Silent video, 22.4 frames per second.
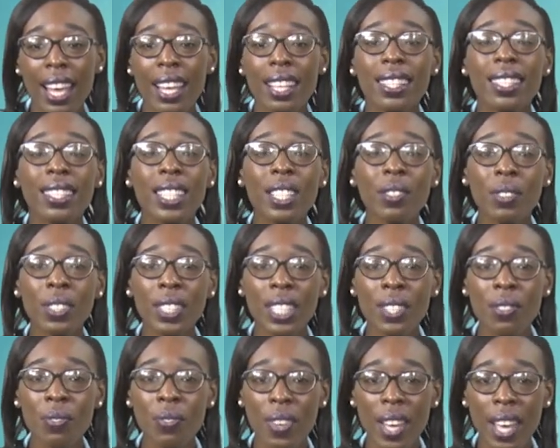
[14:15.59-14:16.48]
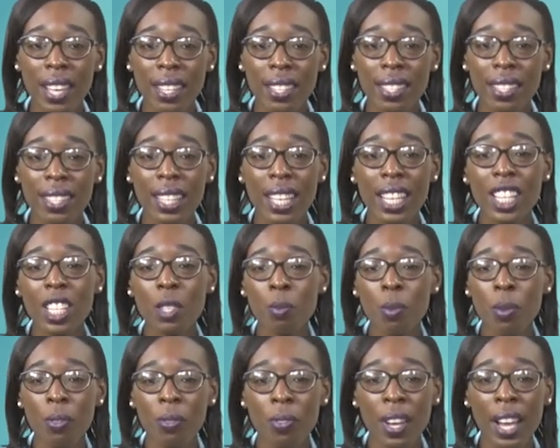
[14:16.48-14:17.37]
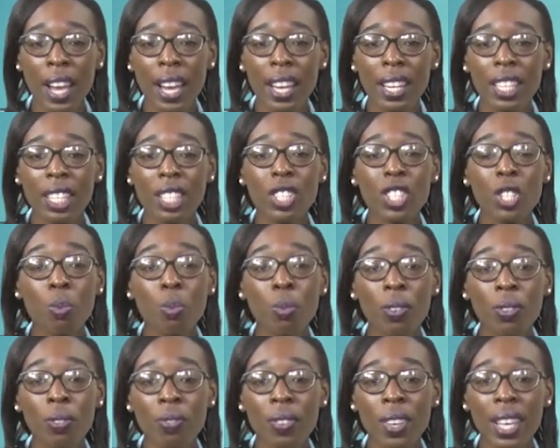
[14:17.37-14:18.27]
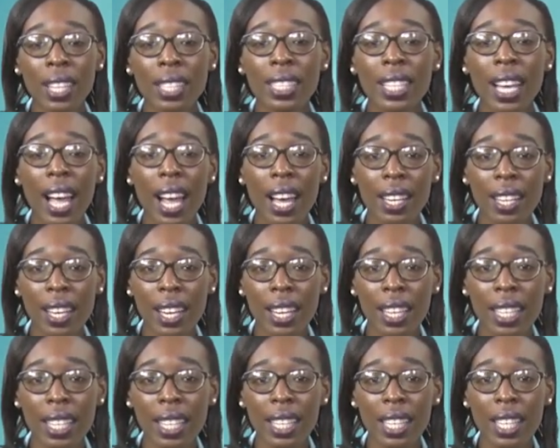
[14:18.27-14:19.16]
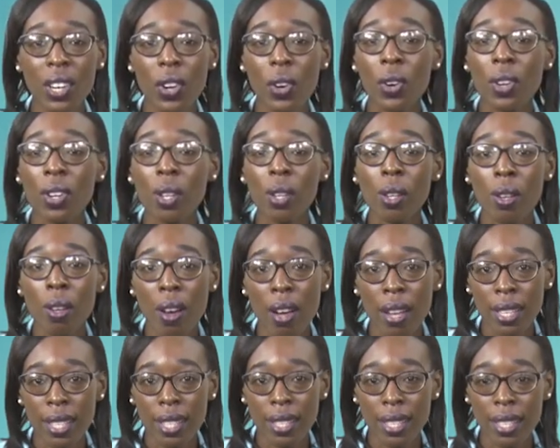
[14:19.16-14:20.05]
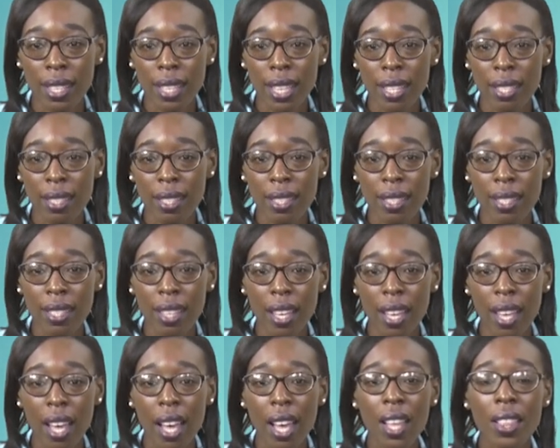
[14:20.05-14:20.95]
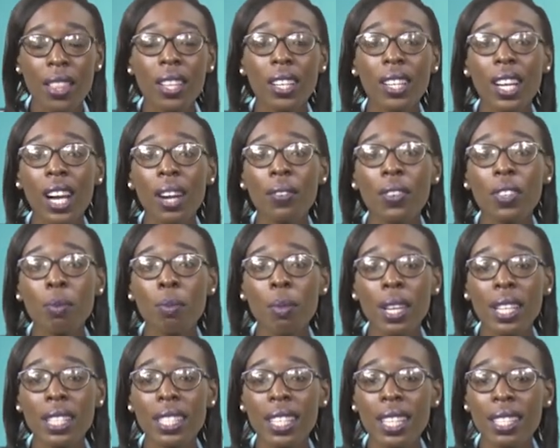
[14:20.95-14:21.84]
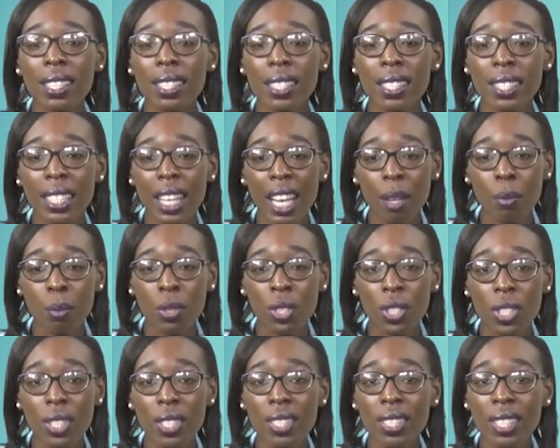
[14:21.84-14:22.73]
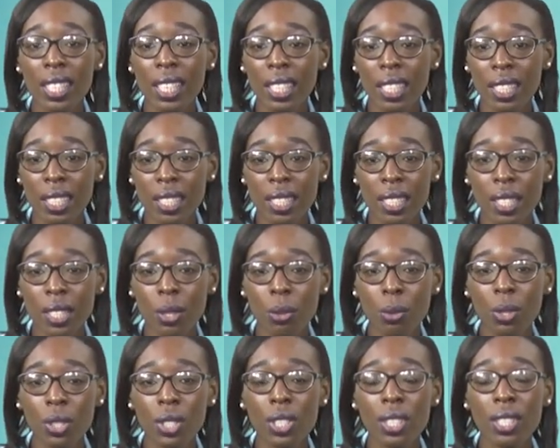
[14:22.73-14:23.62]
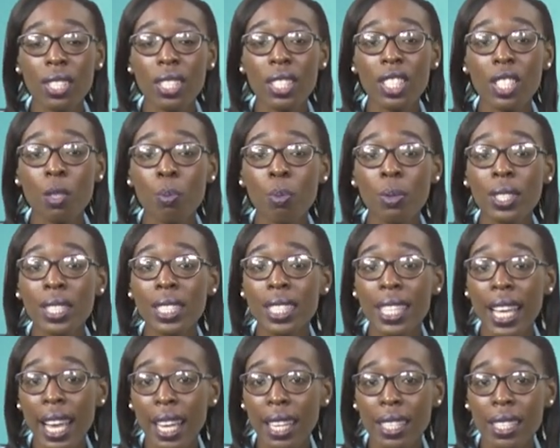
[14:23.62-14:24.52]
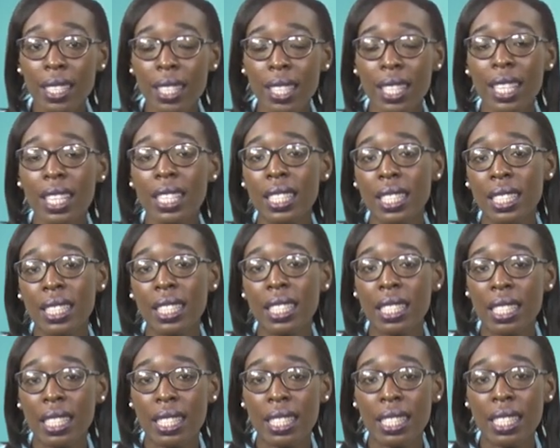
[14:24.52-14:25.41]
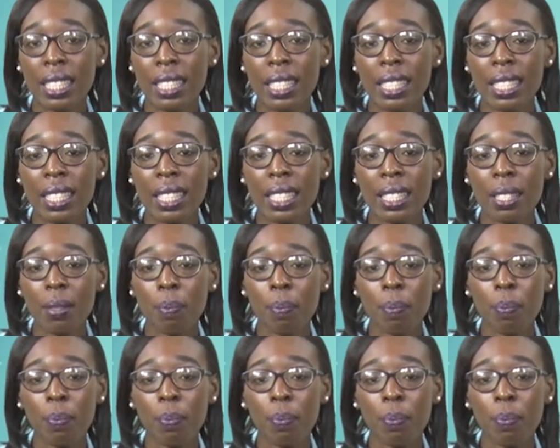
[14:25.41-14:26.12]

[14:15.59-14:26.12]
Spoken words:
Civil defense is provided to prevent anarchy or lawlessness. The government establishes institutions to protect its citizens.